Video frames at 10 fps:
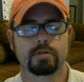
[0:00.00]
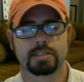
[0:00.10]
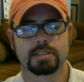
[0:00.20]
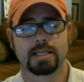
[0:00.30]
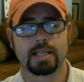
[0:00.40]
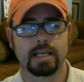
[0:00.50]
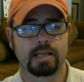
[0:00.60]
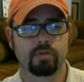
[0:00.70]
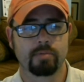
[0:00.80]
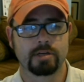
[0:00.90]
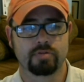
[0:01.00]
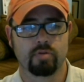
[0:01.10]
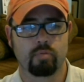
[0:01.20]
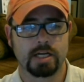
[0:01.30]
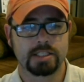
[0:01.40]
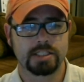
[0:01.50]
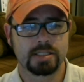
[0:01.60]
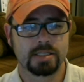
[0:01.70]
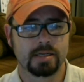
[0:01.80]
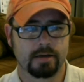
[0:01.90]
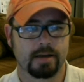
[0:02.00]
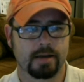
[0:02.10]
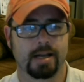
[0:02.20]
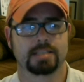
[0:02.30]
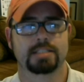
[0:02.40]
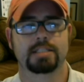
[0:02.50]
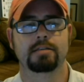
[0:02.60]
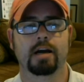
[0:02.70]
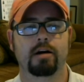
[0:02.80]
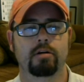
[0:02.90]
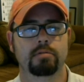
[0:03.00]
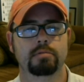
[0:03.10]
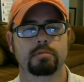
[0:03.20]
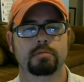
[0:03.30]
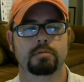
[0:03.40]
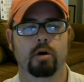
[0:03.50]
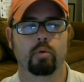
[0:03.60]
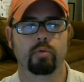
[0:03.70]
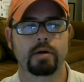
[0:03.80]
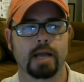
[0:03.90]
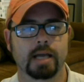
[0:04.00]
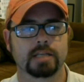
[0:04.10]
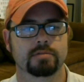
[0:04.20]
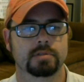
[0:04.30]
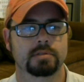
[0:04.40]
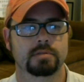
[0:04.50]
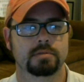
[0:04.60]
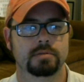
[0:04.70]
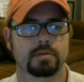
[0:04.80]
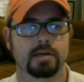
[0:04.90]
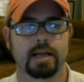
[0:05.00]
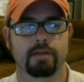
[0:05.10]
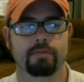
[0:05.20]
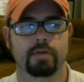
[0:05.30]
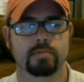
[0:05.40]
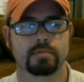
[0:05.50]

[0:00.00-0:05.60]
Once again, thank you very much for watching, and I'll see y'all on the next one. Later.